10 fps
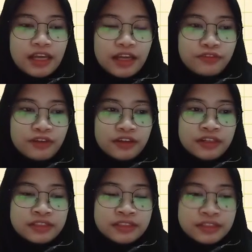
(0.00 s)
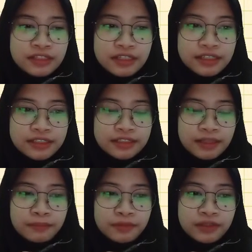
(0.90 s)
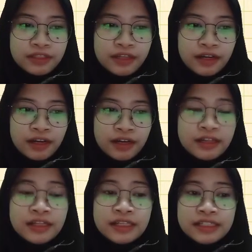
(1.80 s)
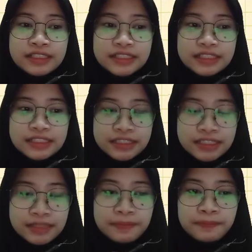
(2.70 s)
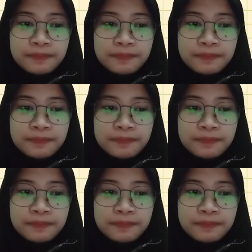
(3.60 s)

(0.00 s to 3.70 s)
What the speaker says: And for the z example, there are zip,